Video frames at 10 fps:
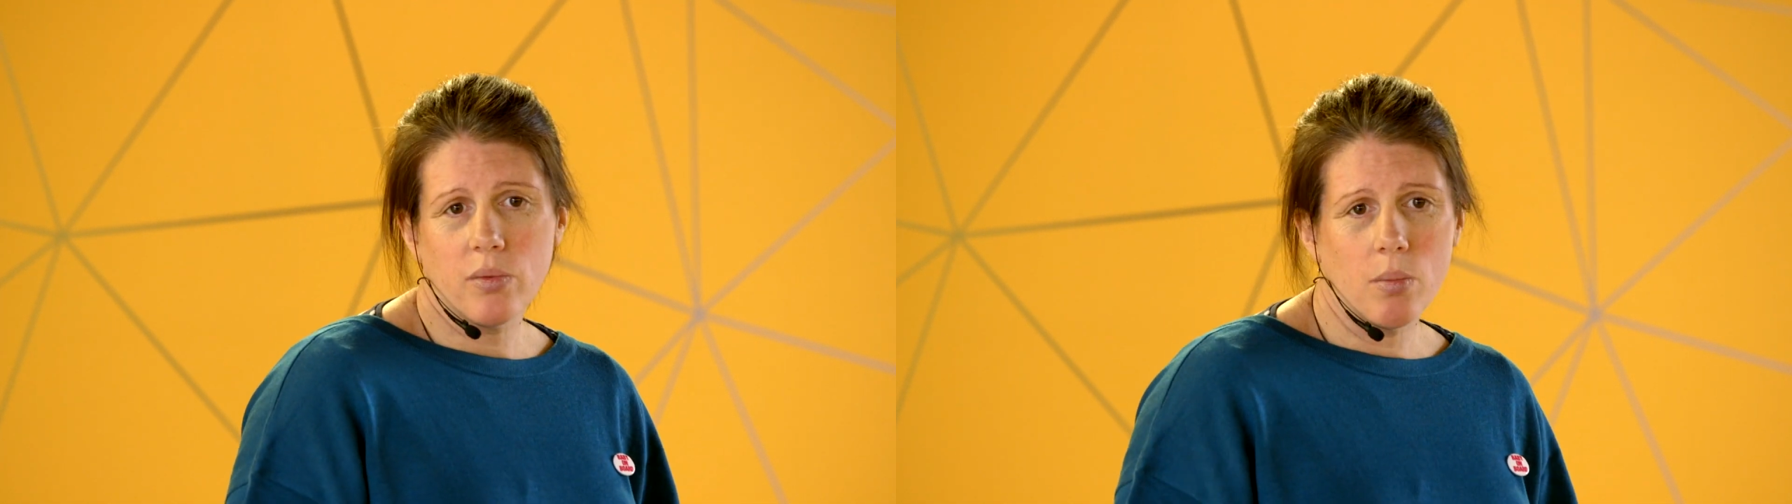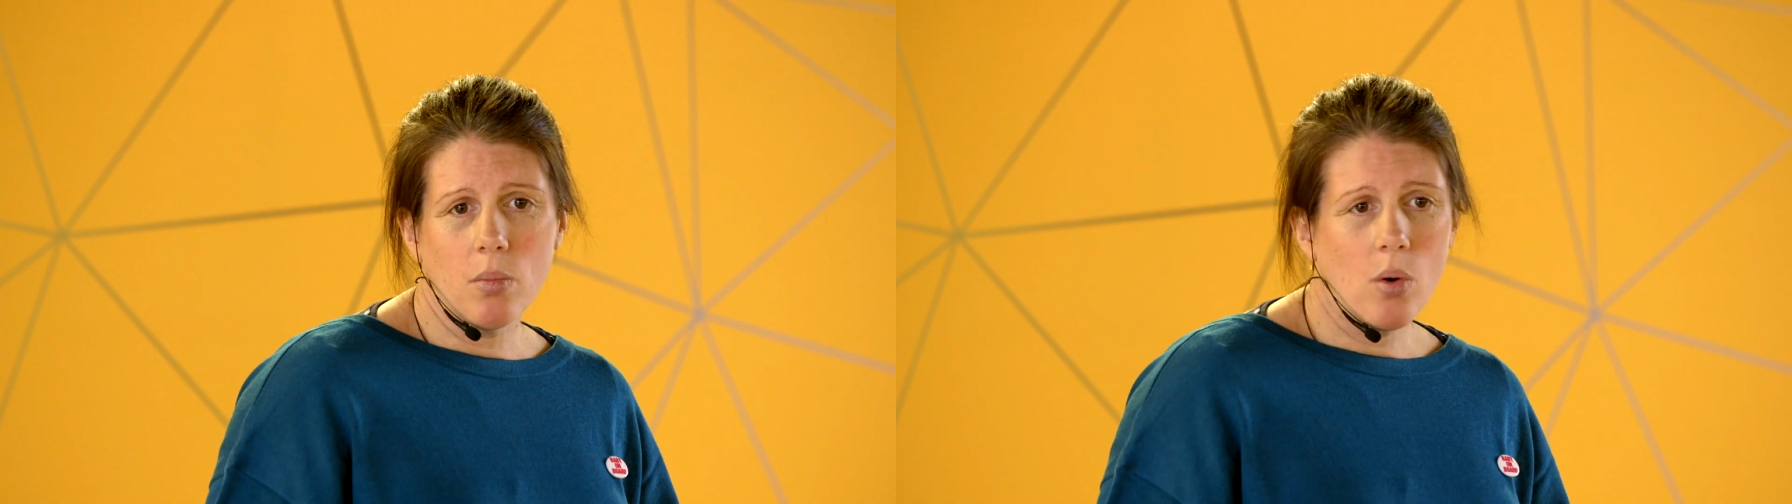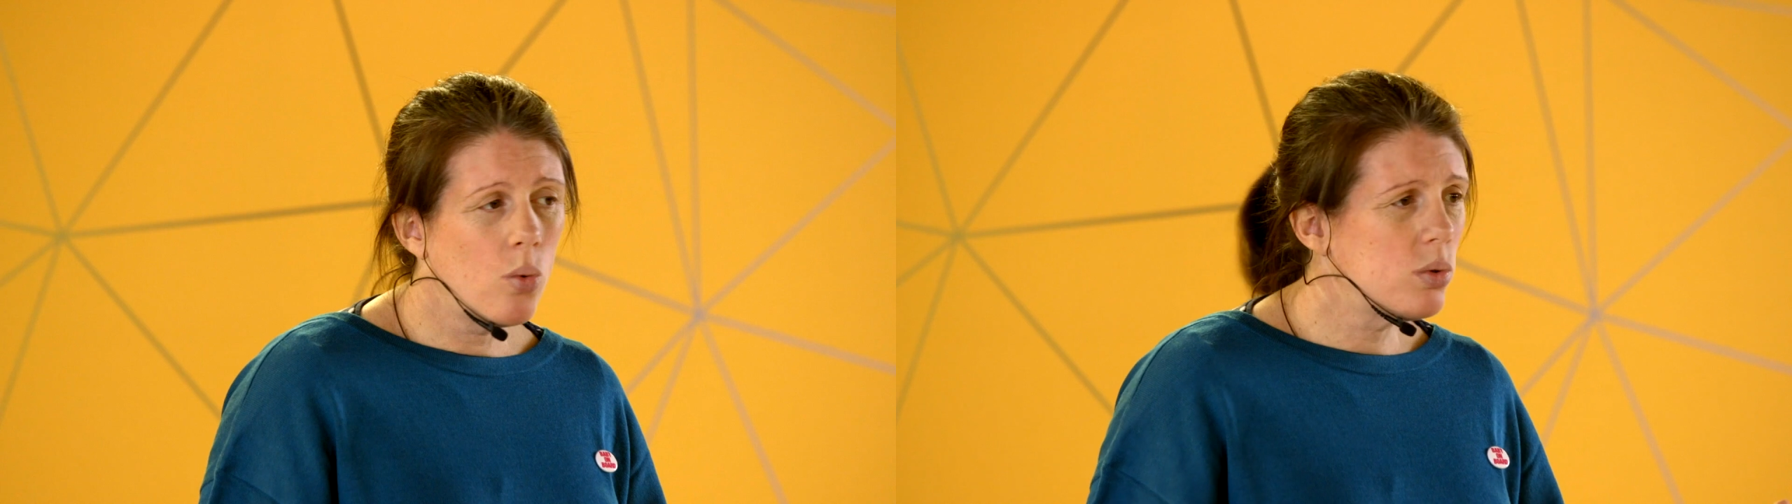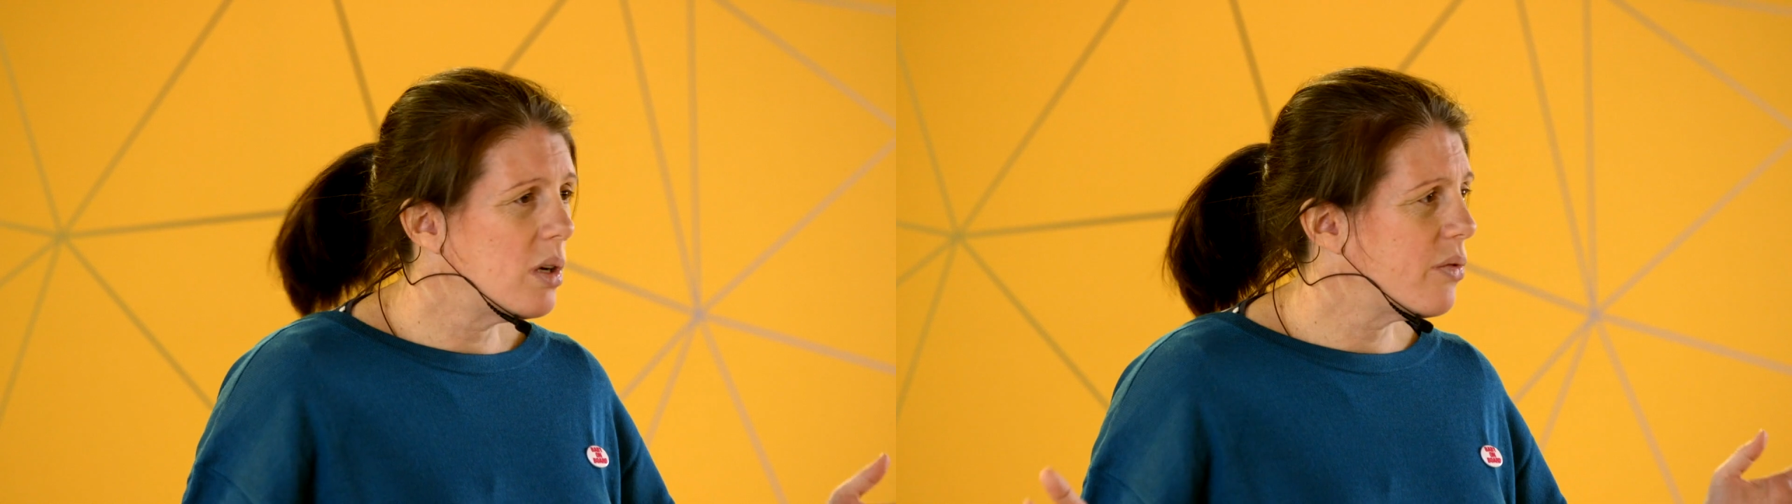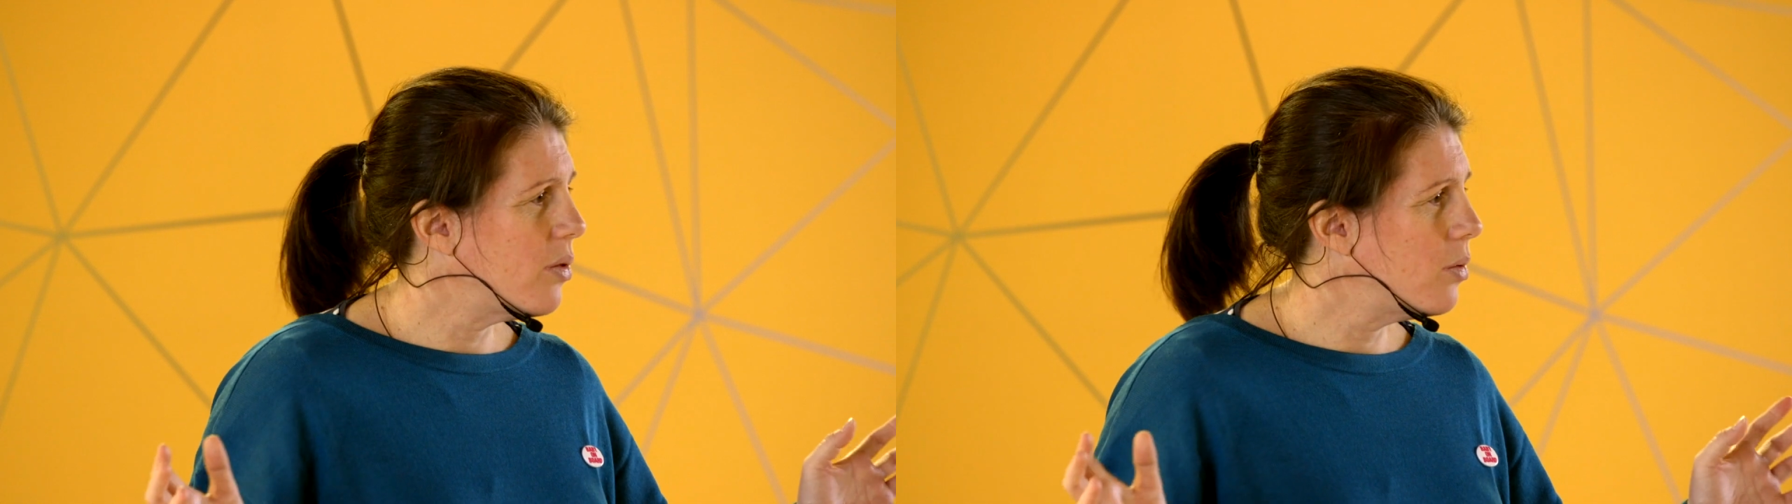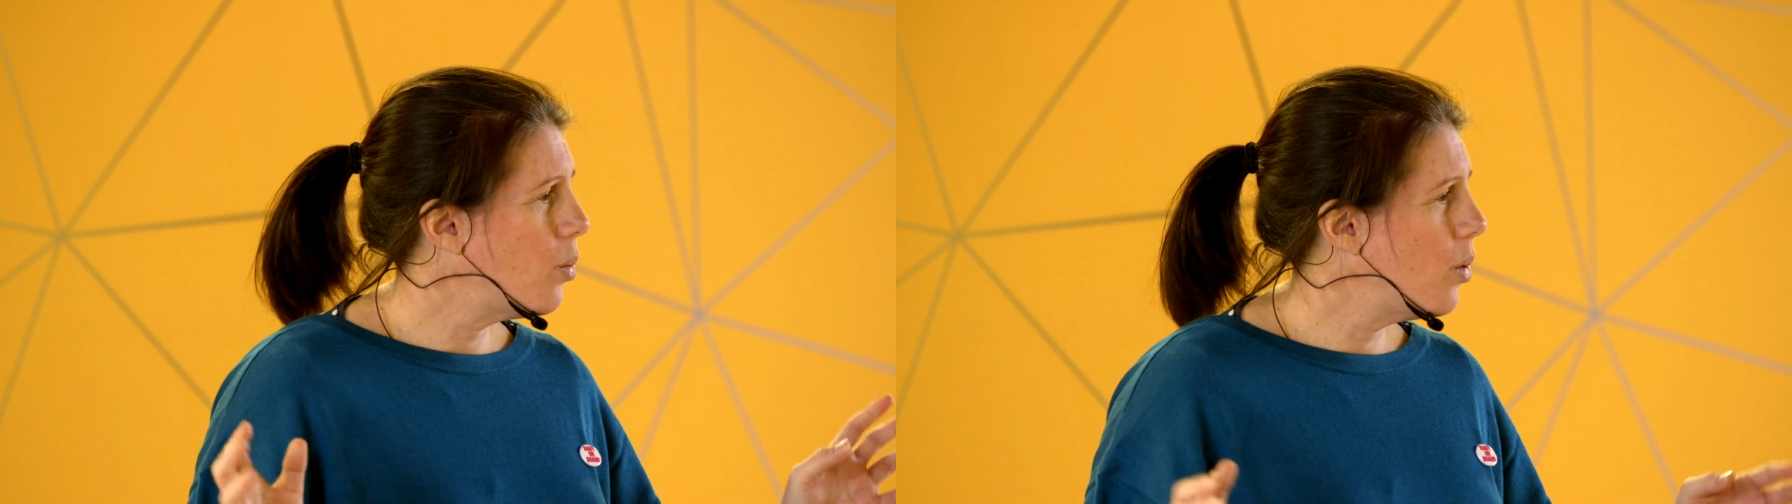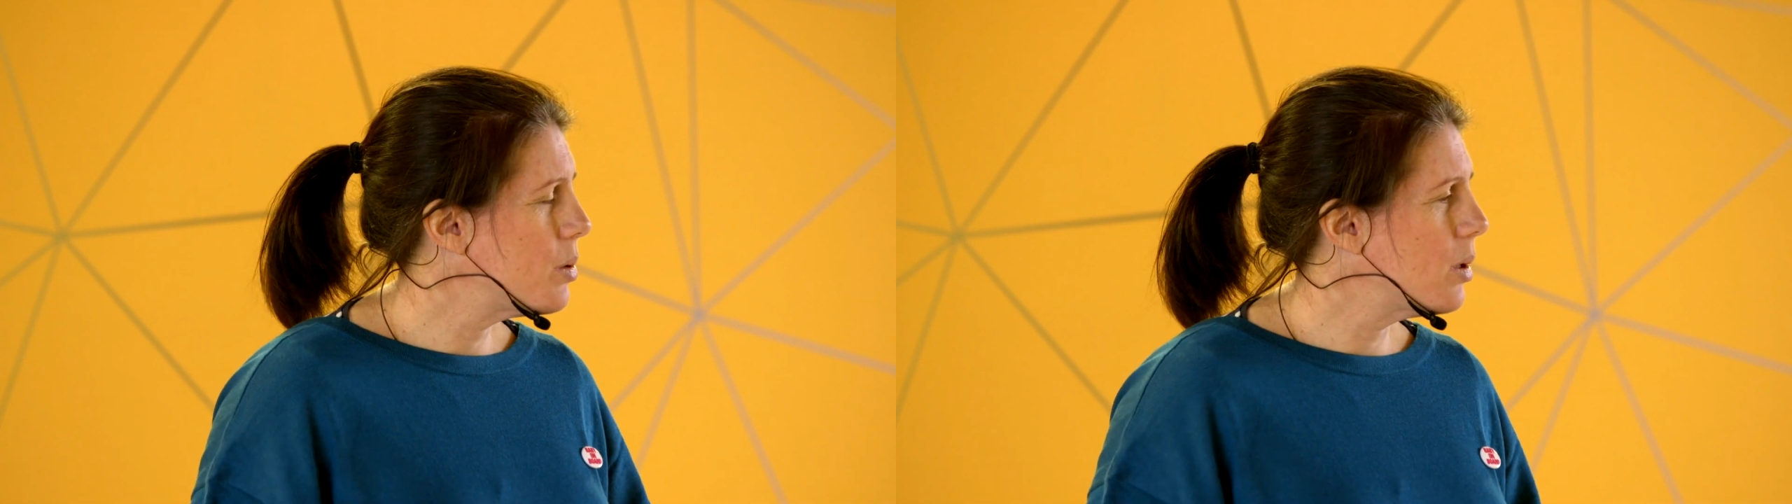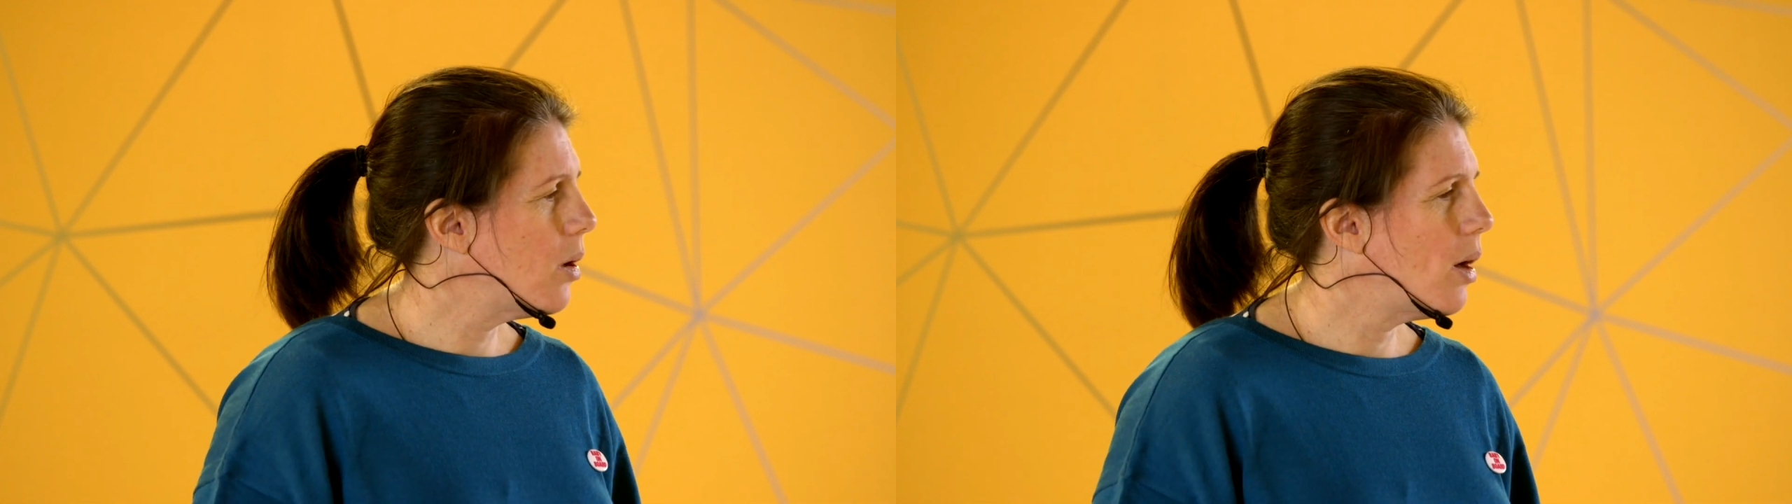from all different
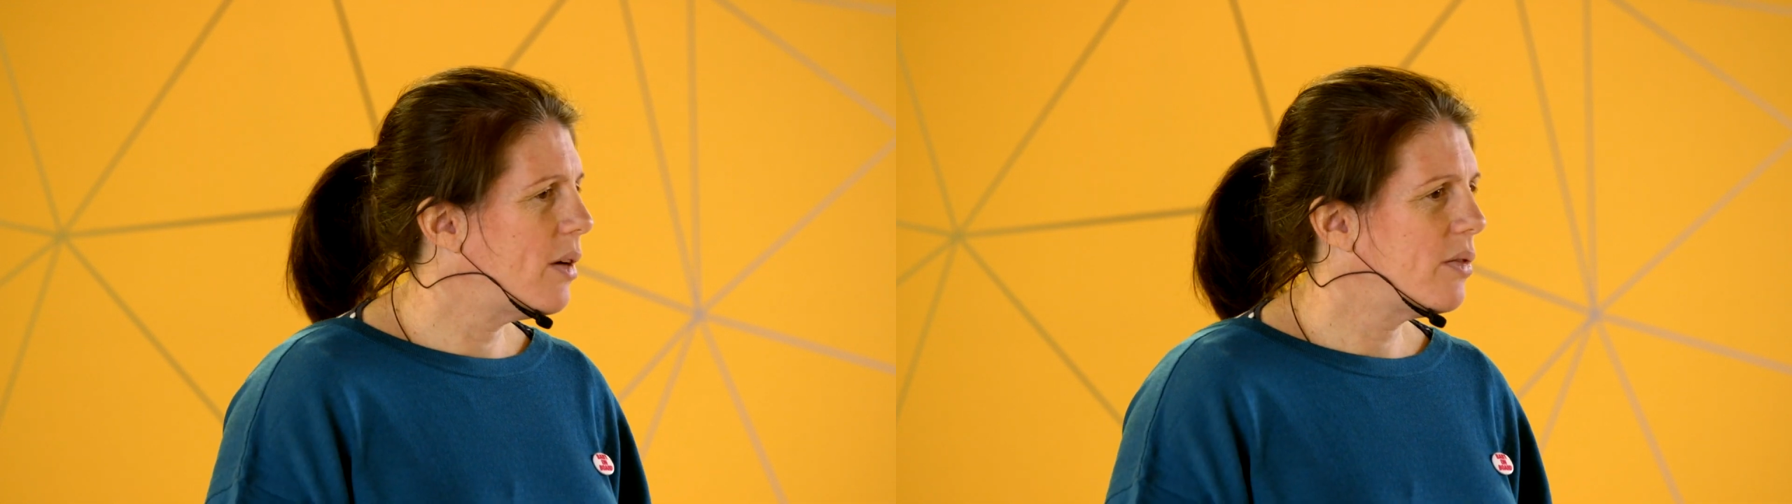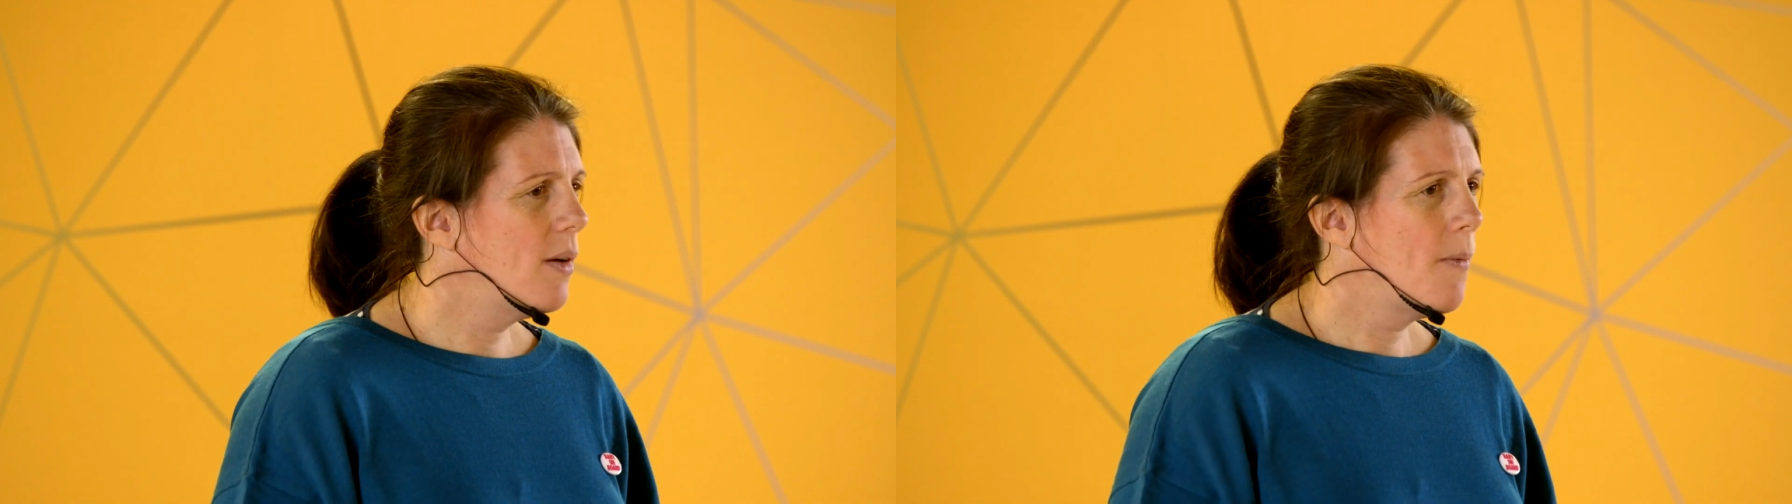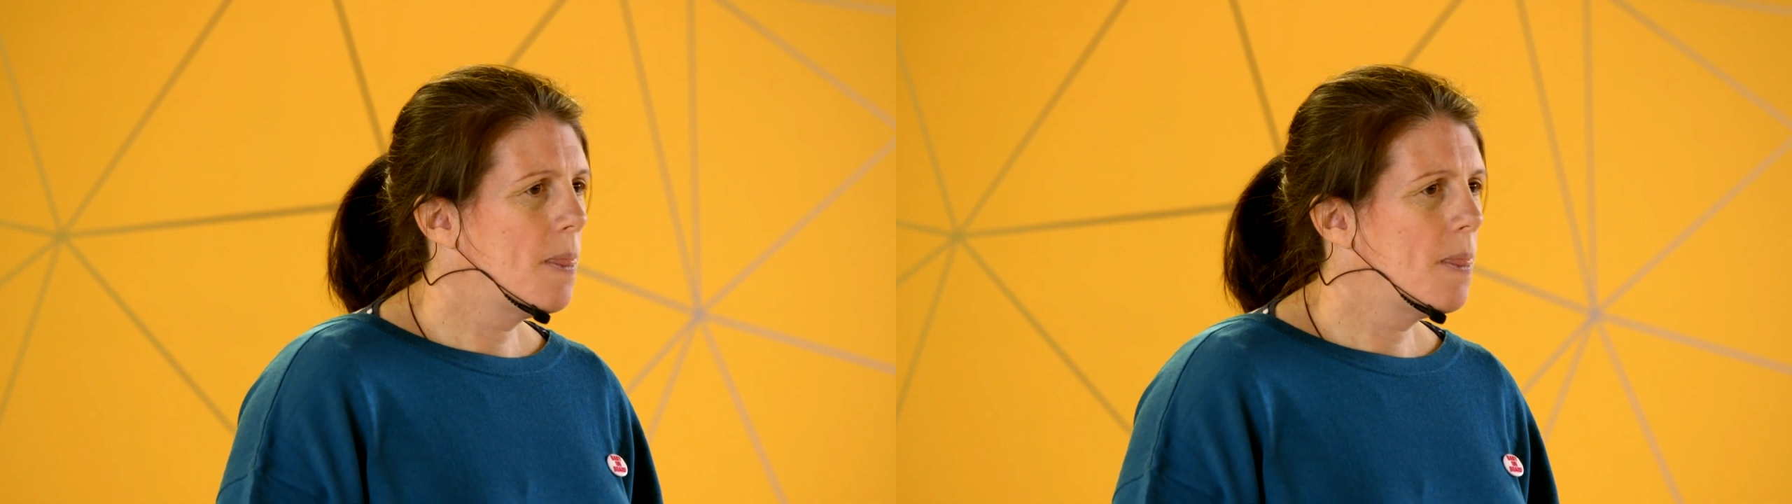walks of life.